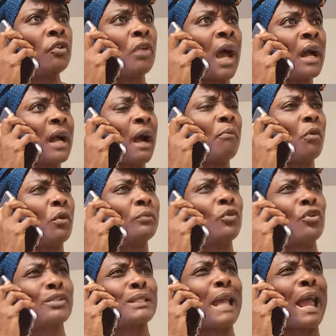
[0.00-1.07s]
You not come home
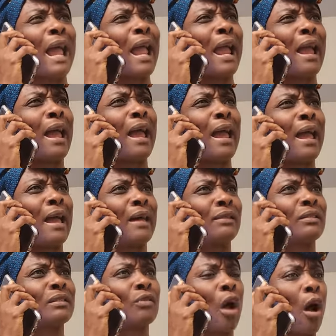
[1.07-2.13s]
to say eh, eh,
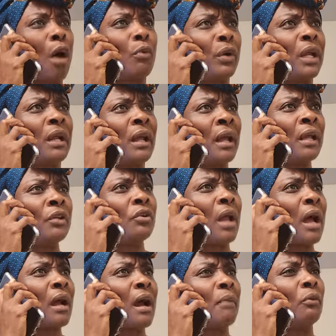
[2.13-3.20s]
eh, sorry. You
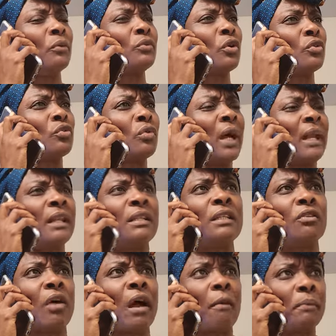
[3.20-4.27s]
not come home to do
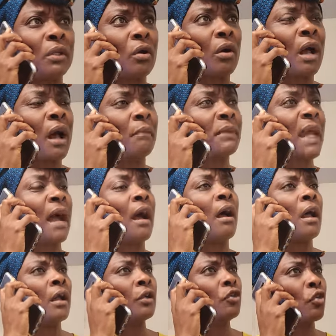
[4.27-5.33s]
anything to help me to calm down.
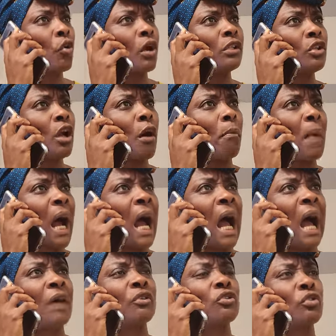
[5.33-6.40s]
You go to your
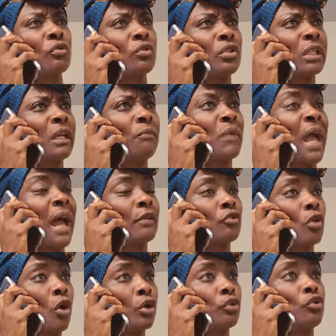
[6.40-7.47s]
mom's house to sleep there.
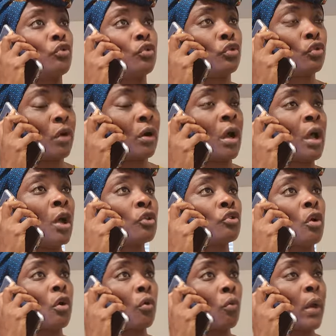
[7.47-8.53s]
So you you
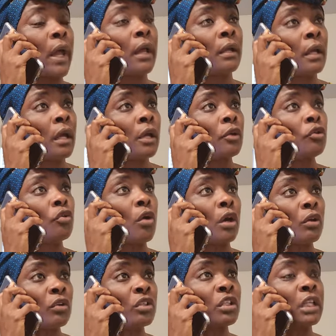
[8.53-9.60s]
so wait, you
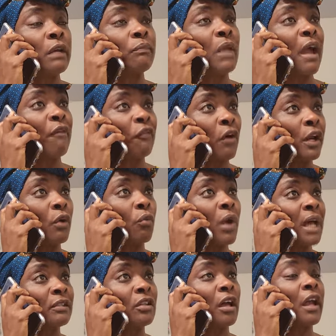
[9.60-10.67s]
gonna sleep there for the
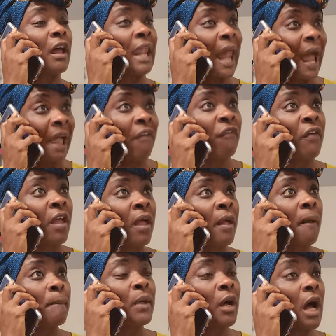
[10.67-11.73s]
rest of your life?
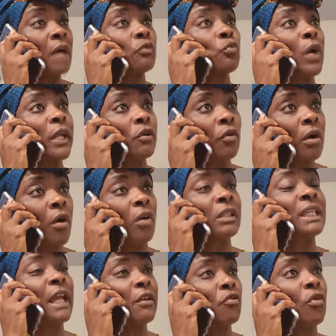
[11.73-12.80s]
Because when you,
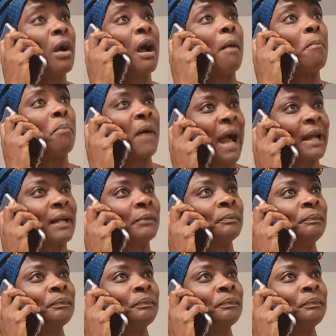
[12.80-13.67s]
until you come back